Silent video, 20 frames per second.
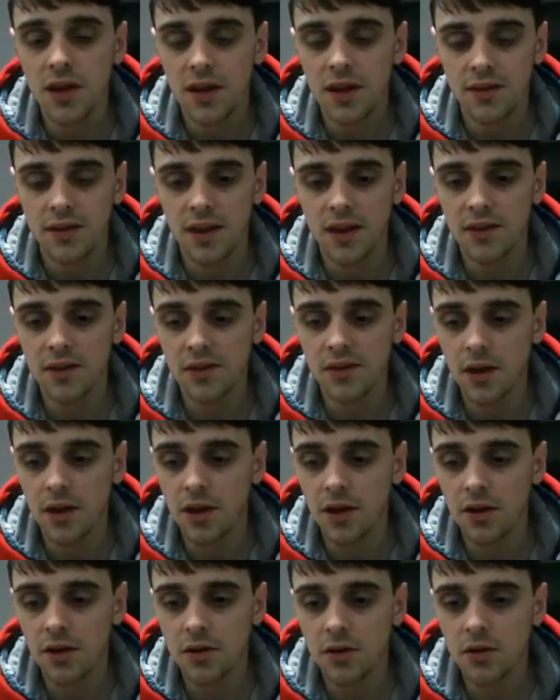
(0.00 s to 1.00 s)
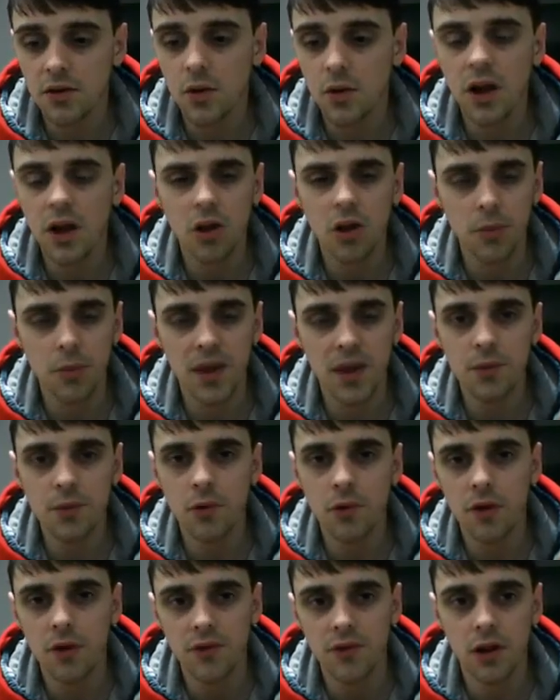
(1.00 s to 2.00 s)
There's quite a lot of
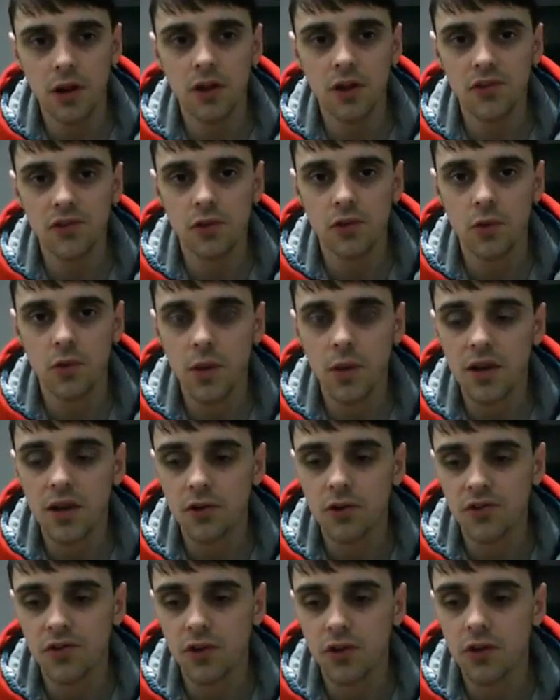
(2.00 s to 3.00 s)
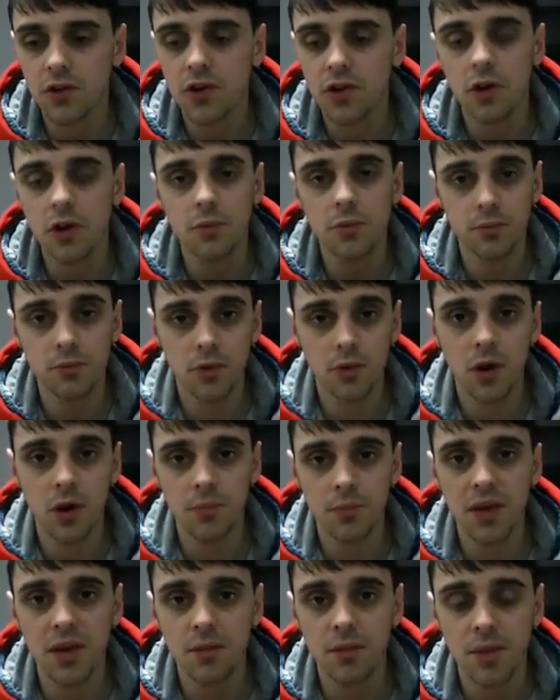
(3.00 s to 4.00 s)
people over the last sort of week or so, you know,
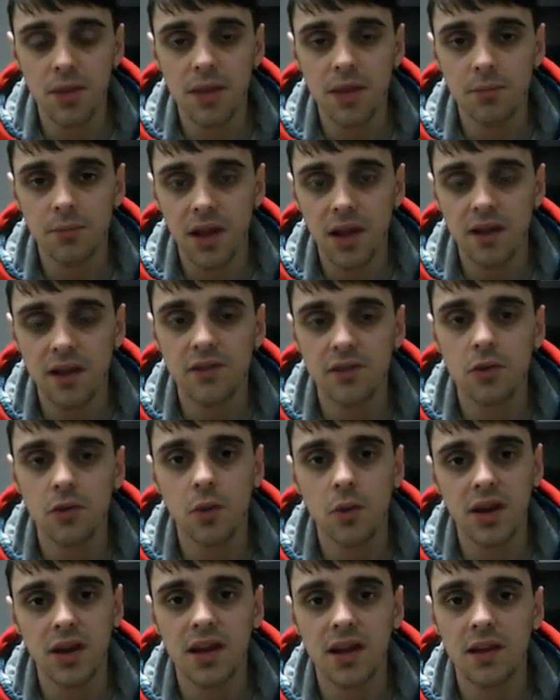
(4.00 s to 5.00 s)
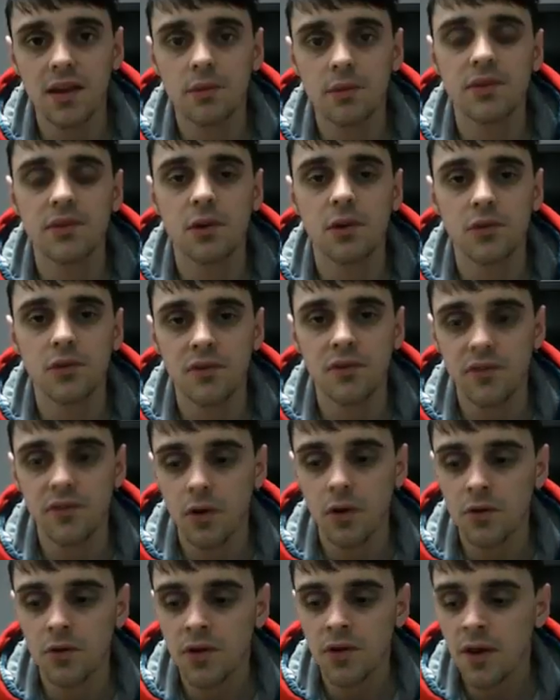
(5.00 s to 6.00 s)
quite big players who want to get themselves
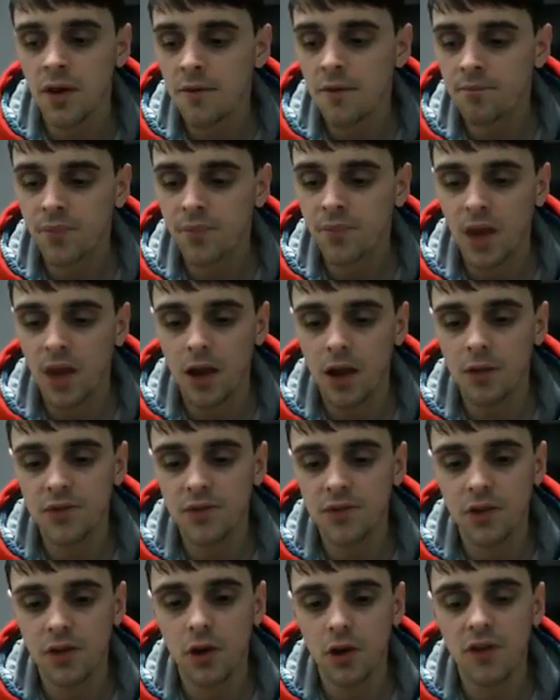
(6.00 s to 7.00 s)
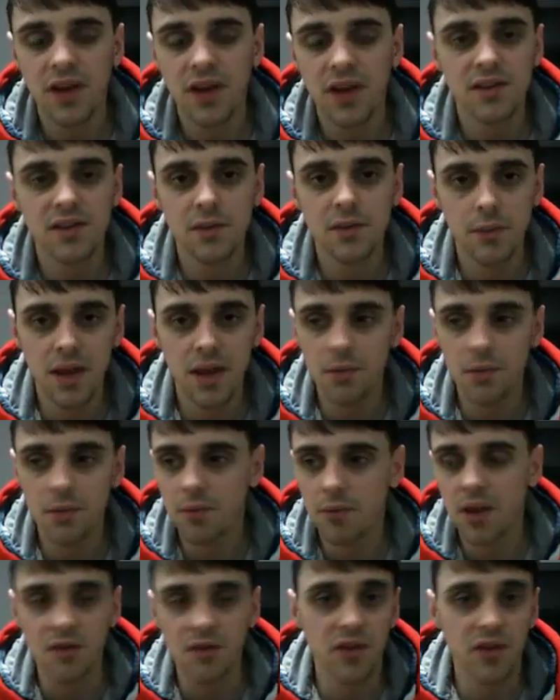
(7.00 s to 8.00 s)
involved. So I've had to maybe
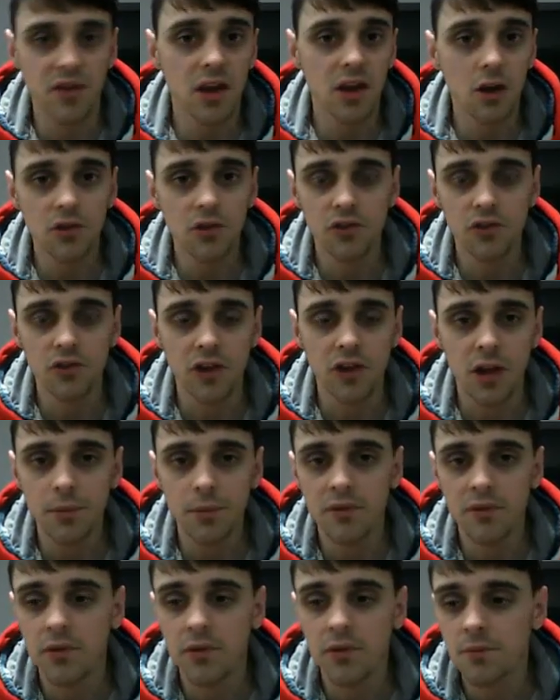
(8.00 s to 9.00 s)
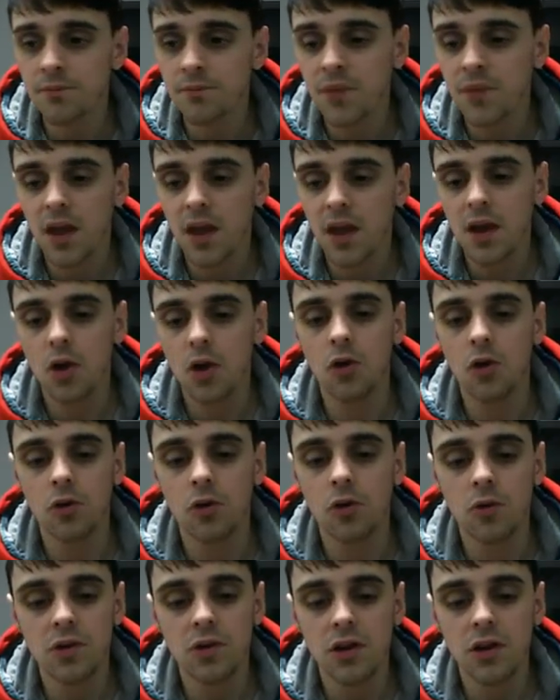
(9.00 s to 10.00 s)
make videos for a couple of them,
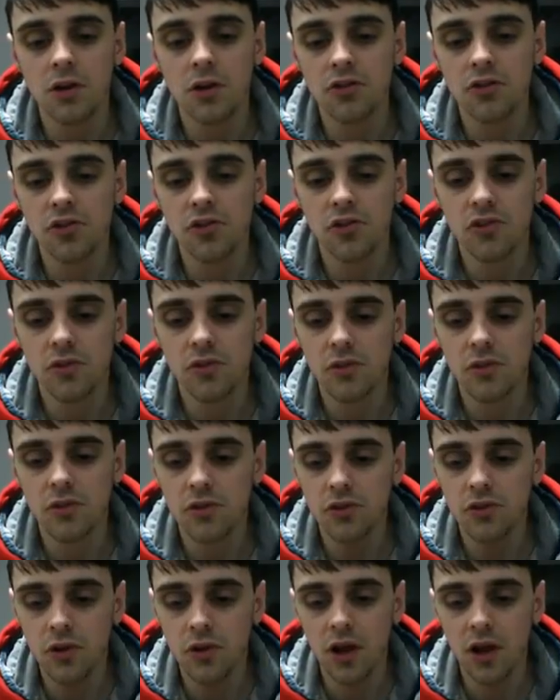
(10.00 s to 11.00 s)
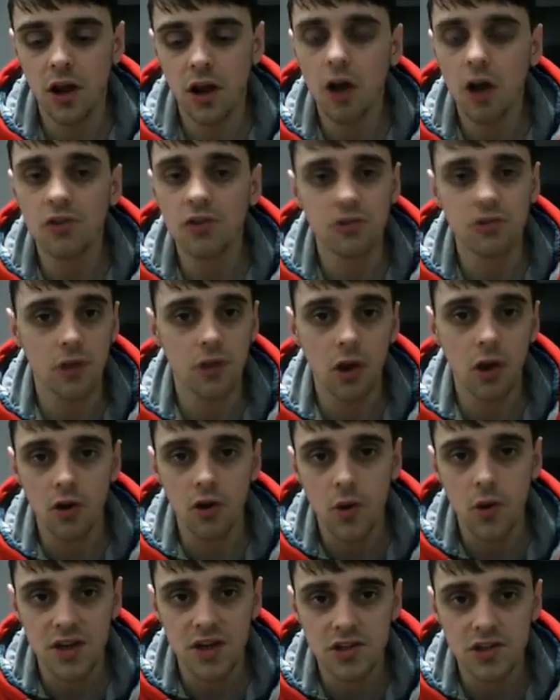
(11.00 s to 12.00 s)
or, you know, just answer a lot
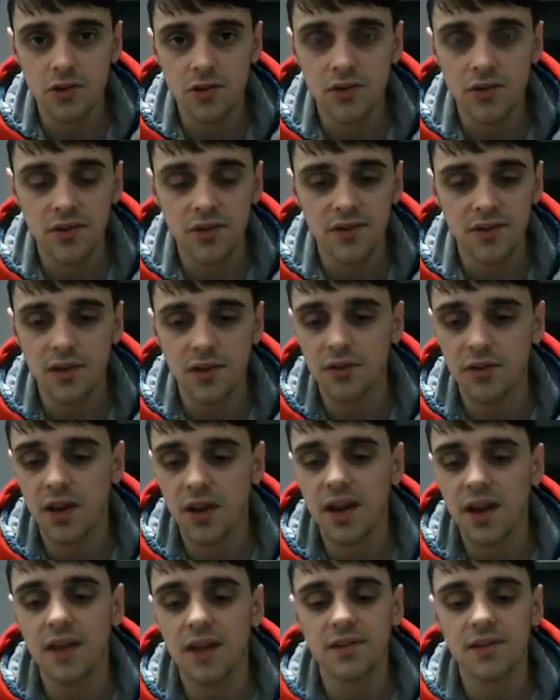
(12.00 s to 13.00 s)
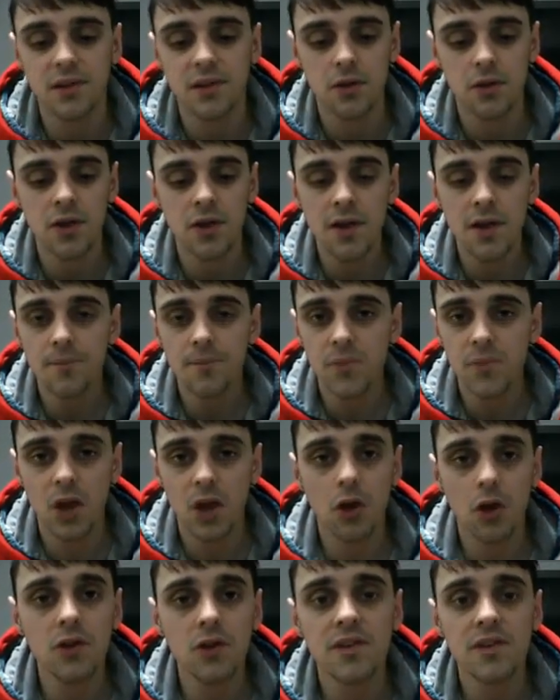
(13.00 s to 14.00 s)
of questions and stuff like that. So,
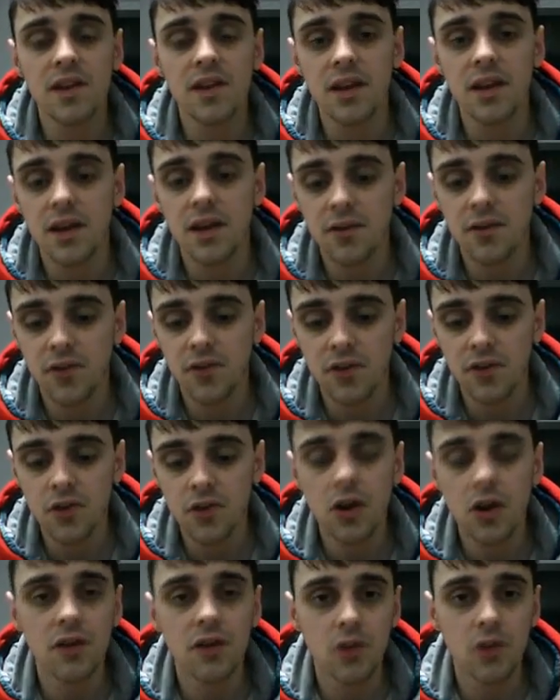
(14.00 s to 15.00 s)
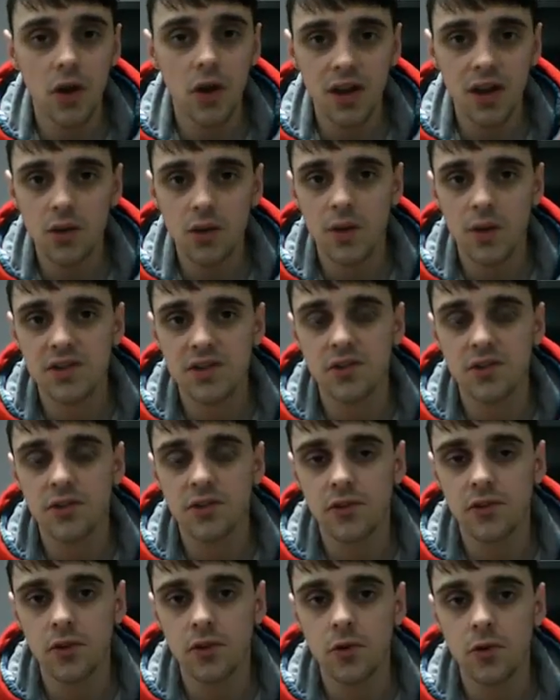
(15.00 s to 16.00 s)
yeah, honestly, if you guys have got any questions
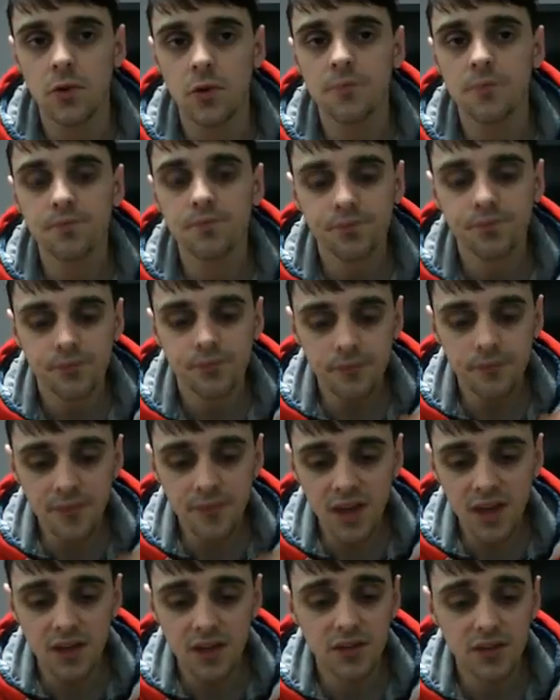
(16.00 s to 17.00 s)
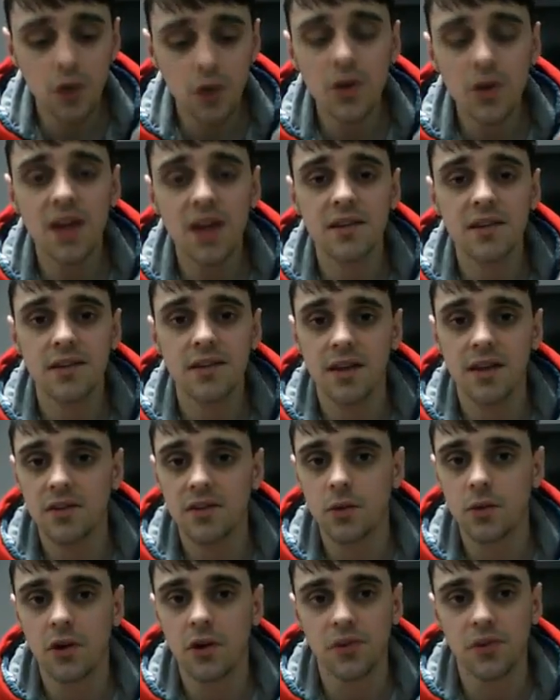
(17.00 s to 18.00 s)
at all, don't hesitate
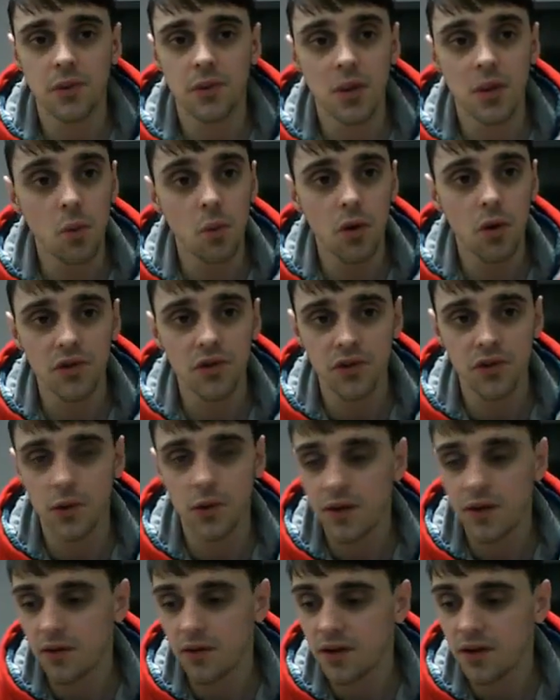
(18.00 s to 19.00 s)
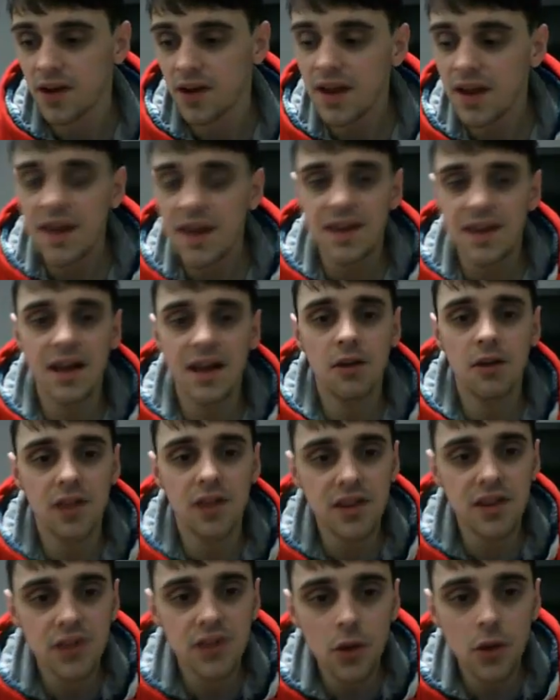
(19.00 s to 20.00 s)
to ask me whatsoever. Now,
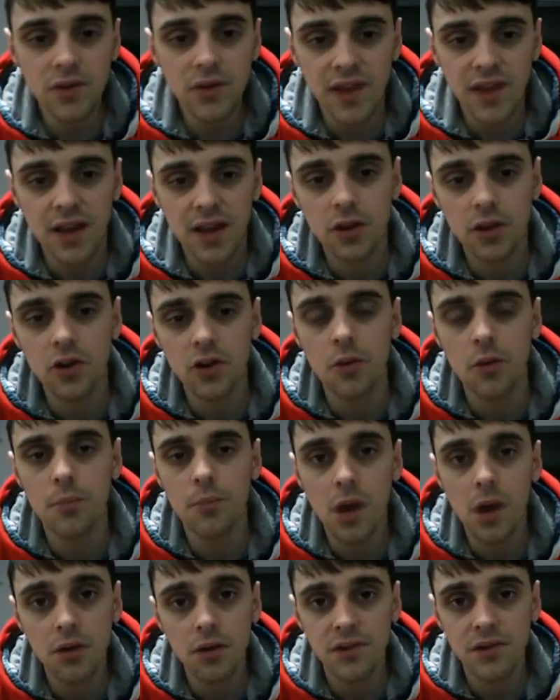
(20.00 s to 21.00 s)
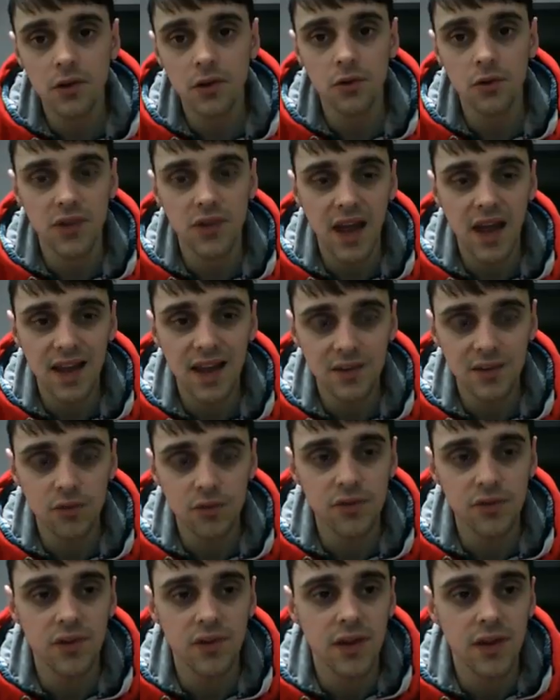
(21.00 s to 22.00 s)
let's go and take a look at my results as
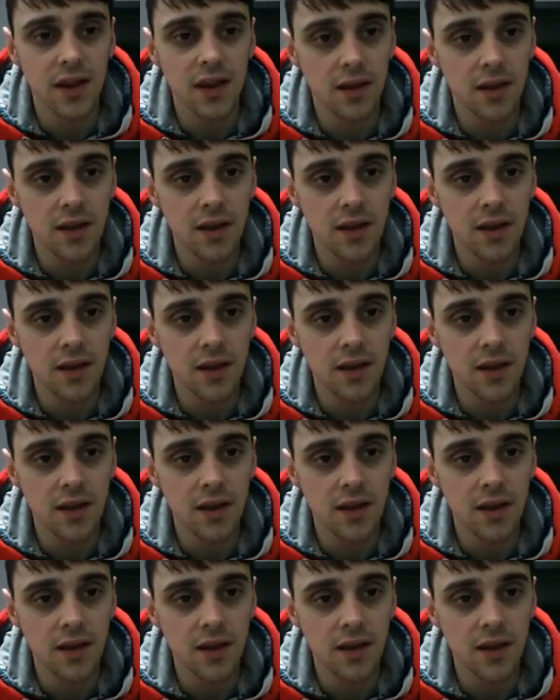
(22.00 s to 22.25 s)
of today.